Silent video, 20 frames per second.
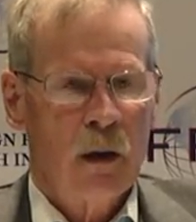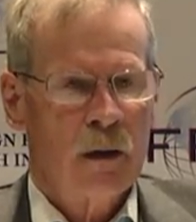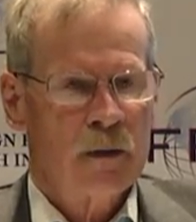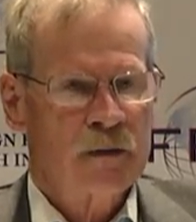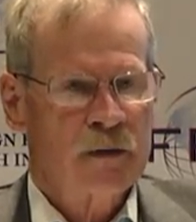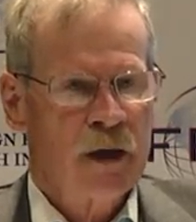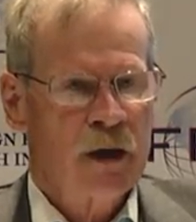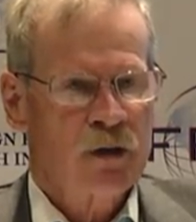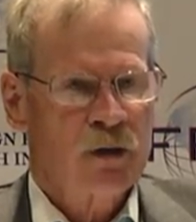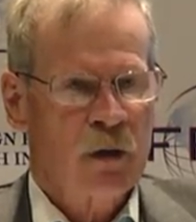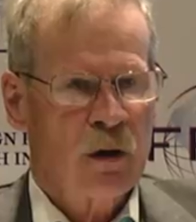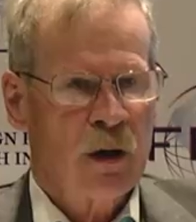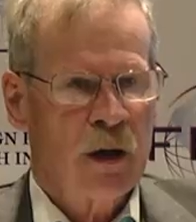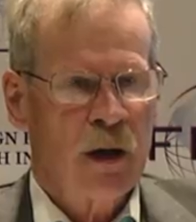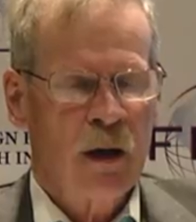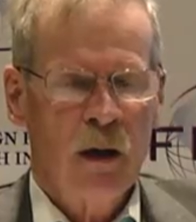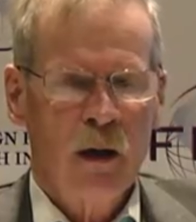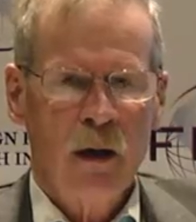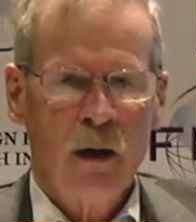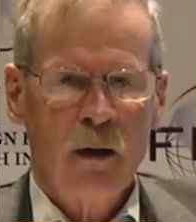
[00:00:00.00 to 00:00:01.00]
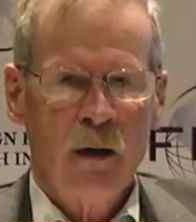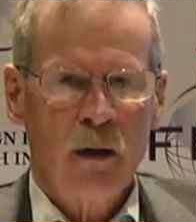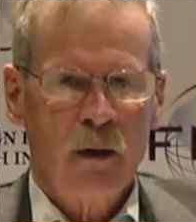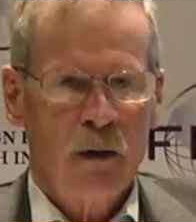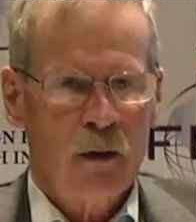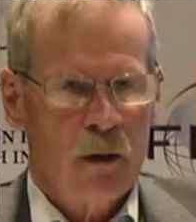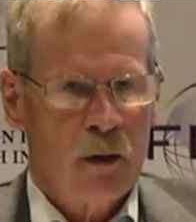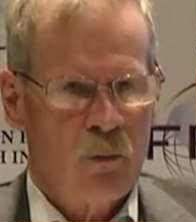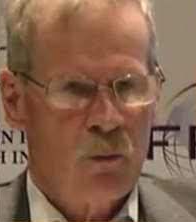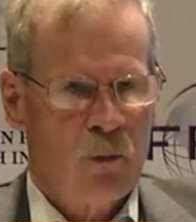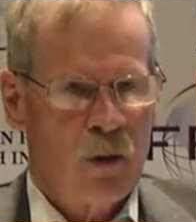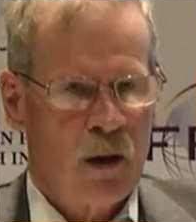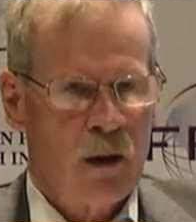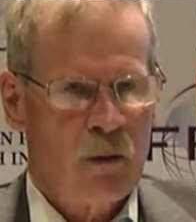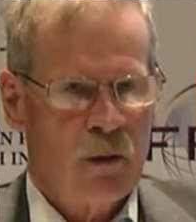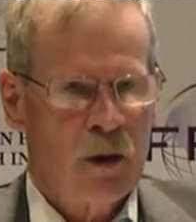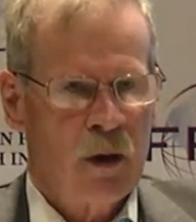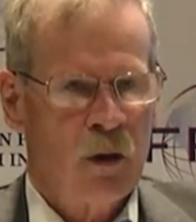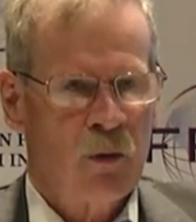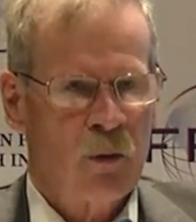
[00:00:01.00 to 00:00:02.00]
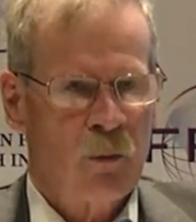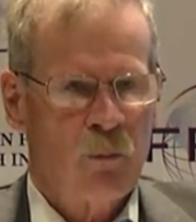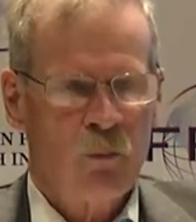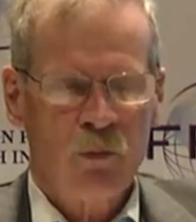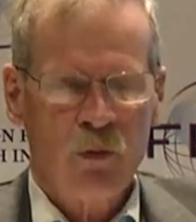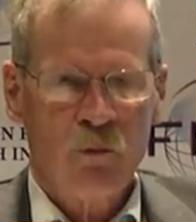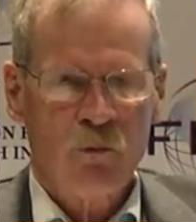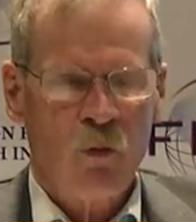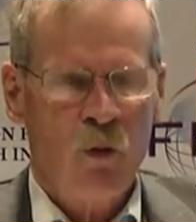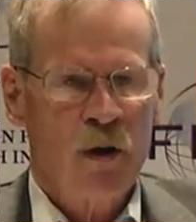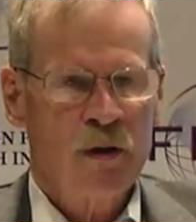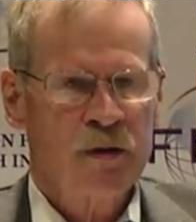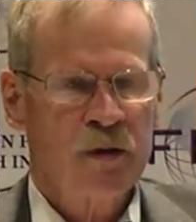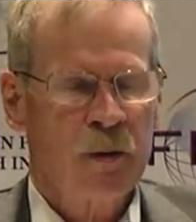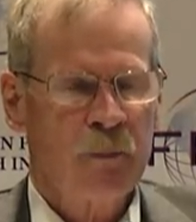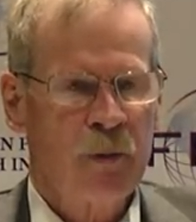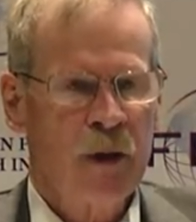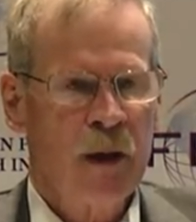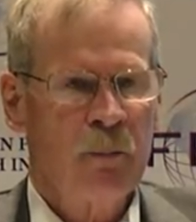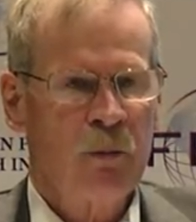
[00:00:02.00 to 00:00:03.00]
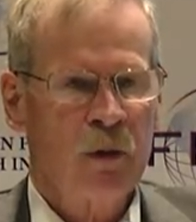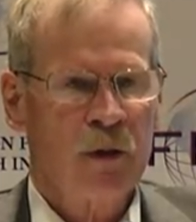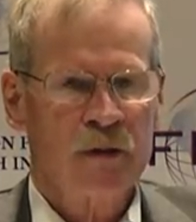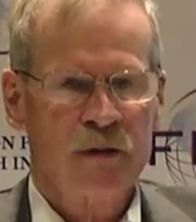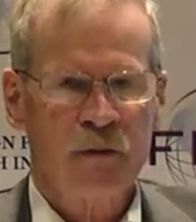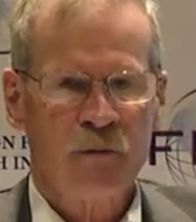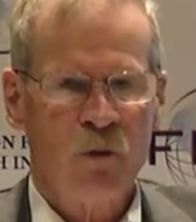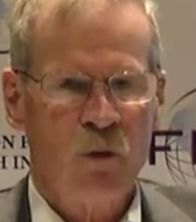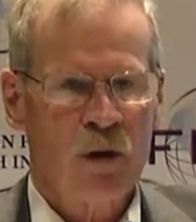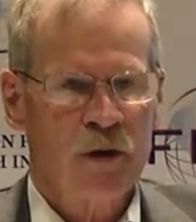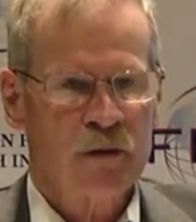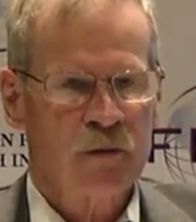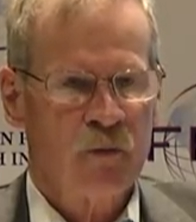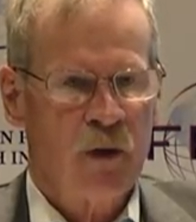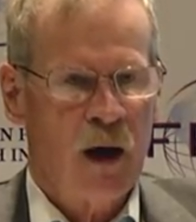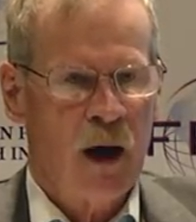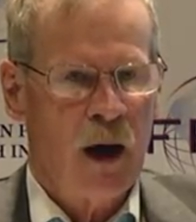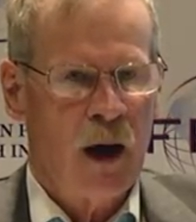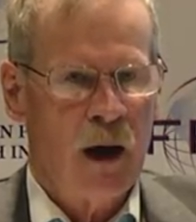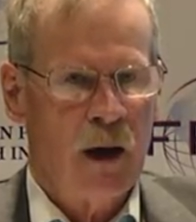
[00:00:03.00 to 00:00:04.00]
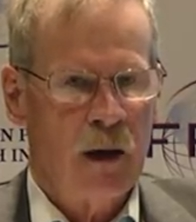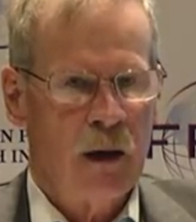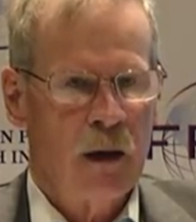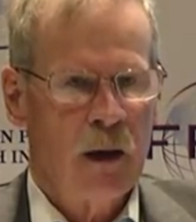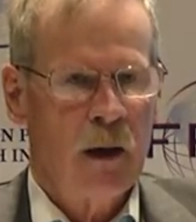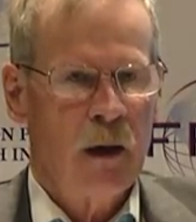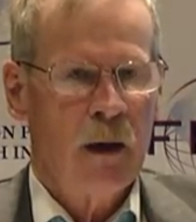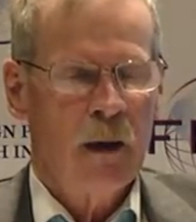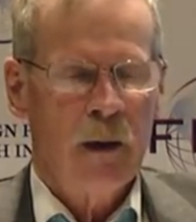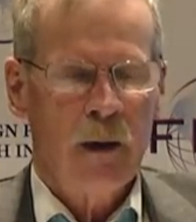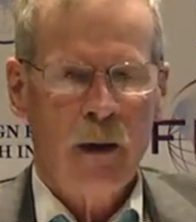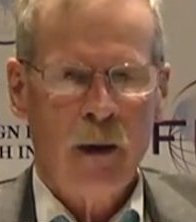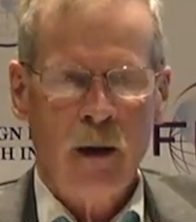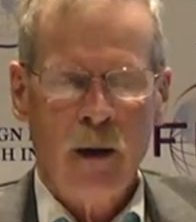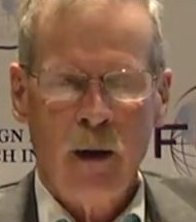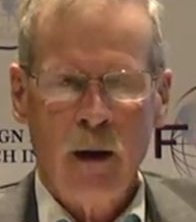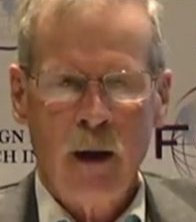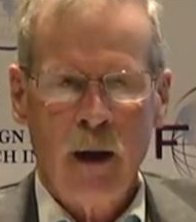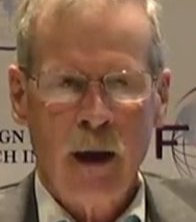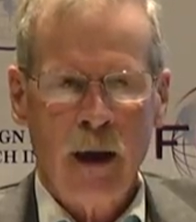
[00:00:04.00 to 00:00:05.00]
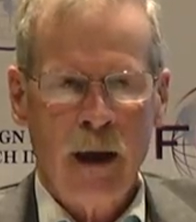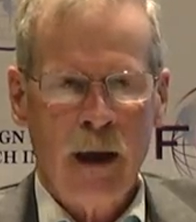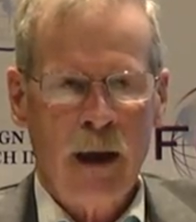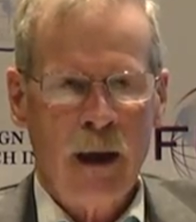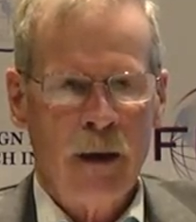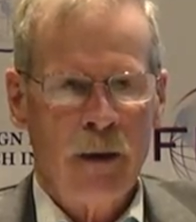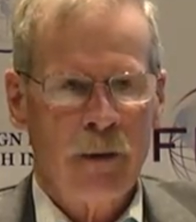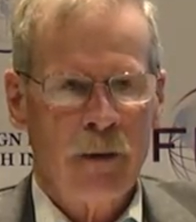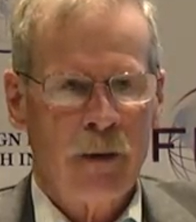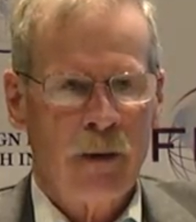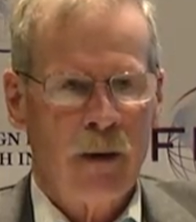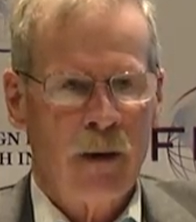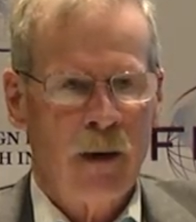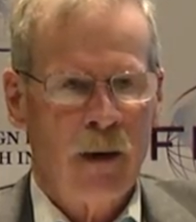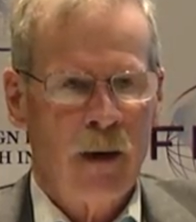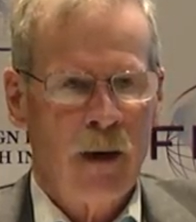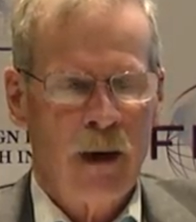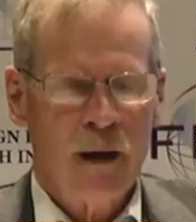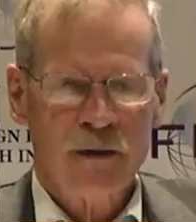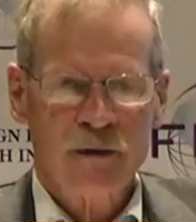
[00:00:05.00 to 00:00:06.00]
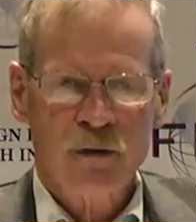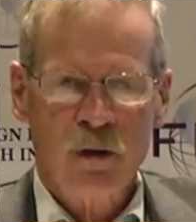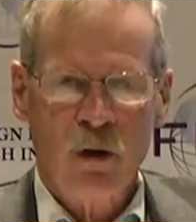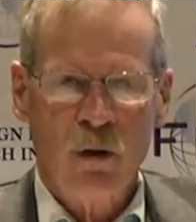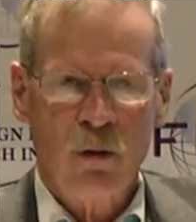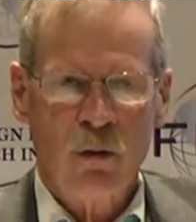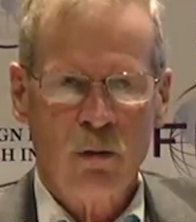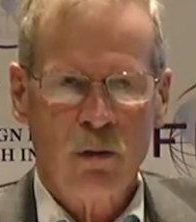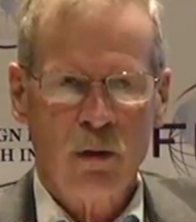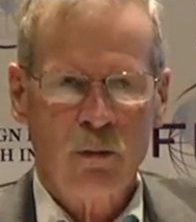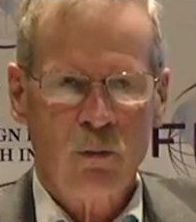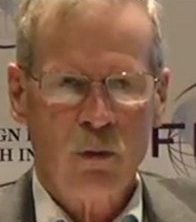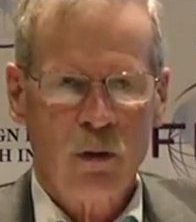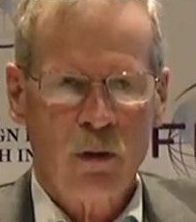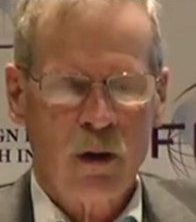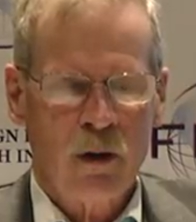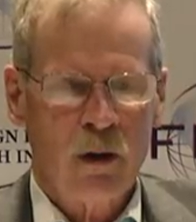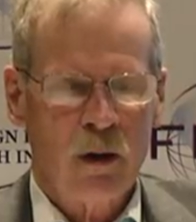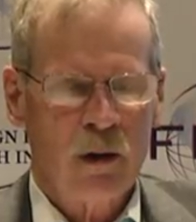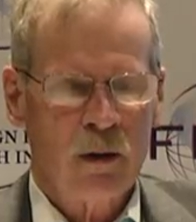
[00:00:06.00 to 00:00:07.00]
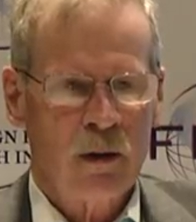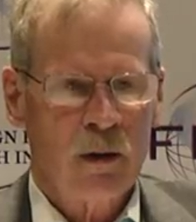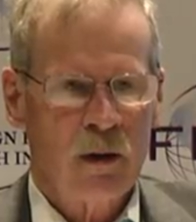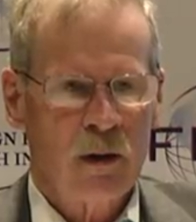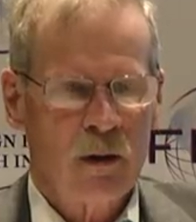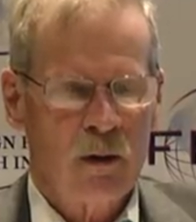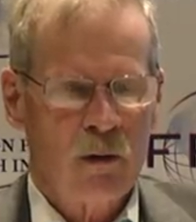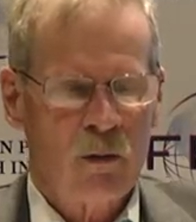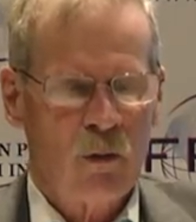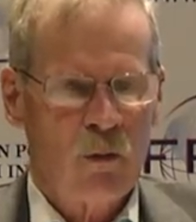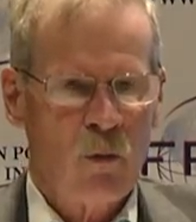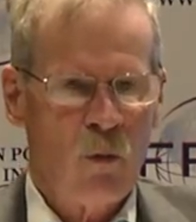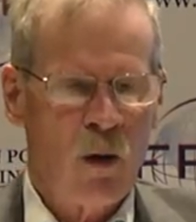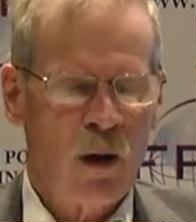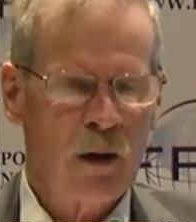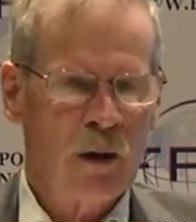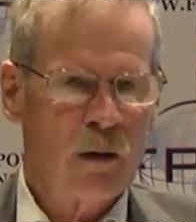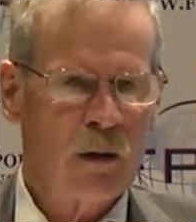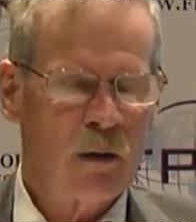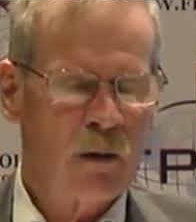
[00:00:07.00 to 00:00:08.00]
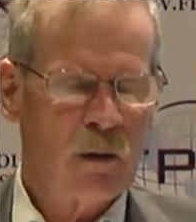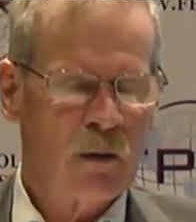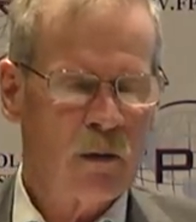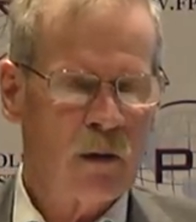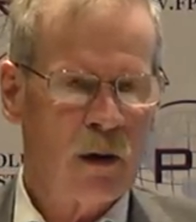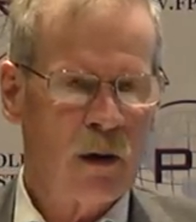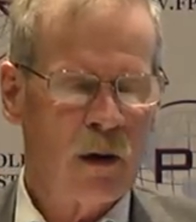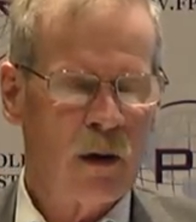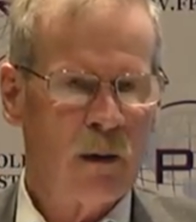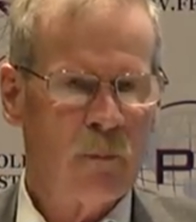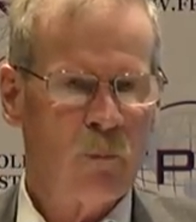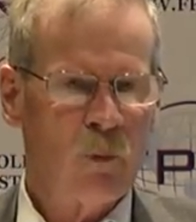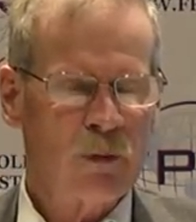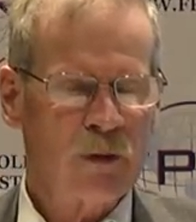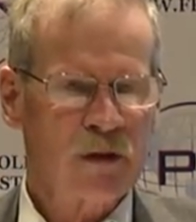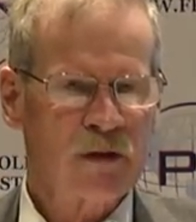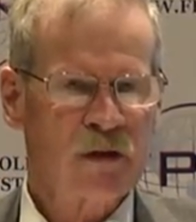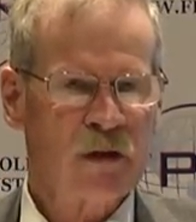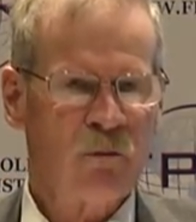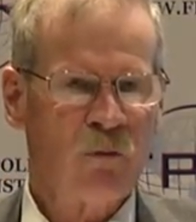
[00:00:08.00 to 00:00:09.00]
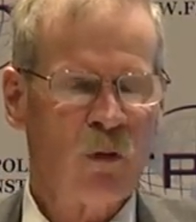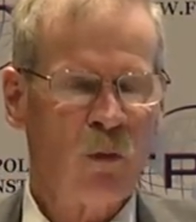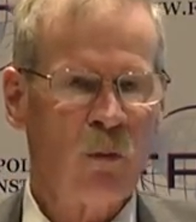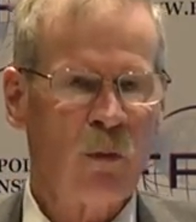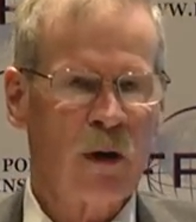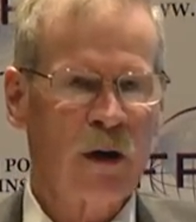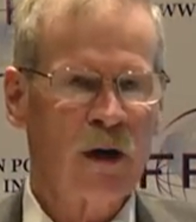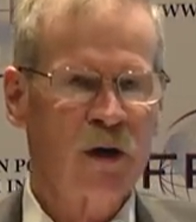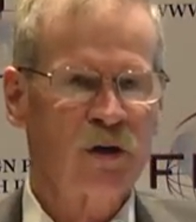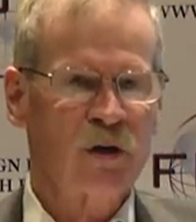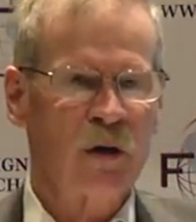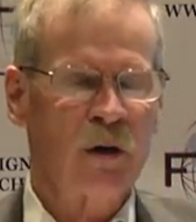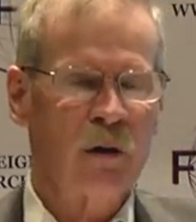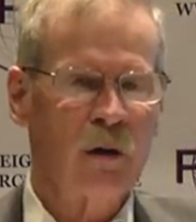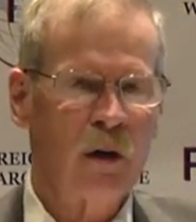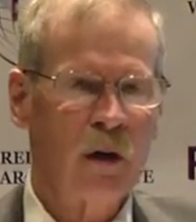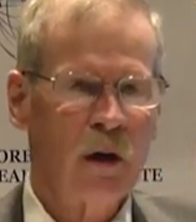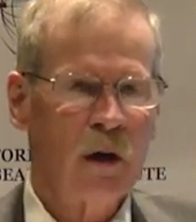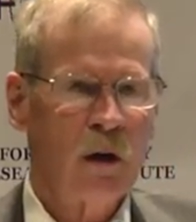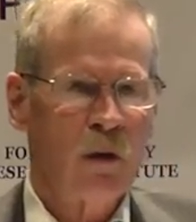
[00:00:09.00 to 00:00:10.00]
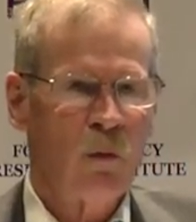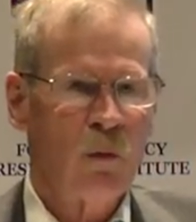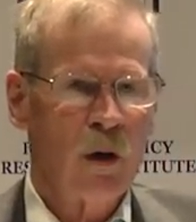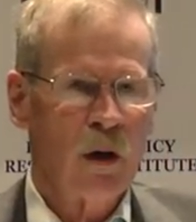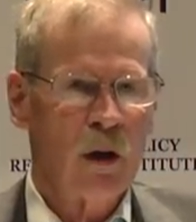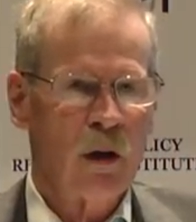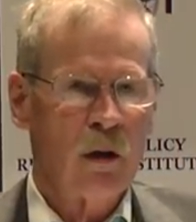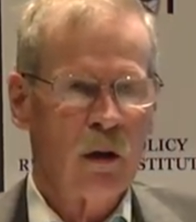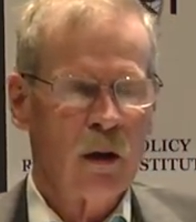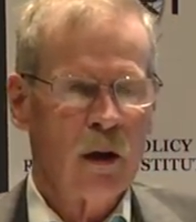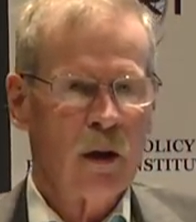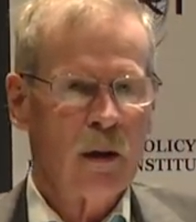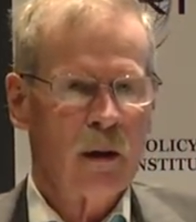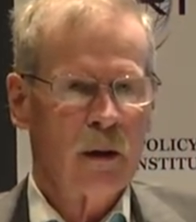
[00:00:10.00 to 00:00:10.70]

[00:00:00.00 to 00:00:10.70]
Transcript: Essentially, you know, the voice of the people is the voice of God. And so what the civil religion will